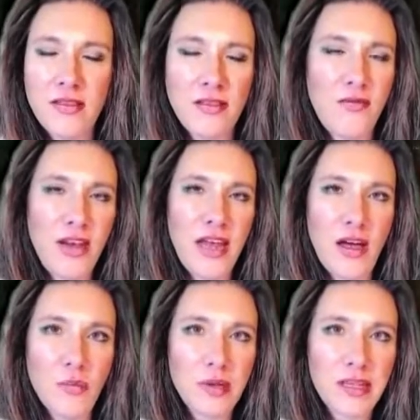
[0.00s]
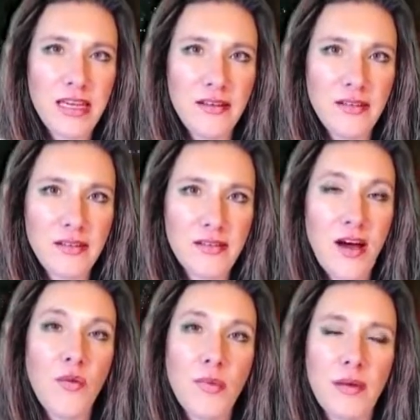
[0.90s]
this video, please
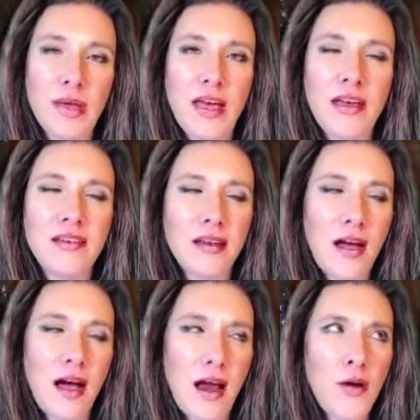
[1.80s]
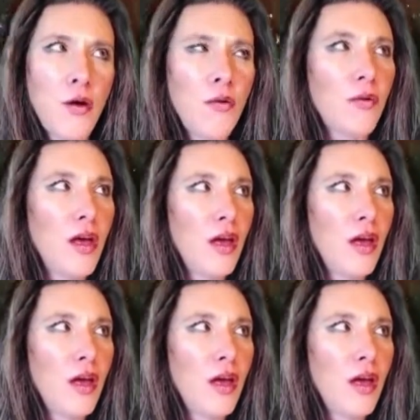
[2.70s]
tell me, because I don't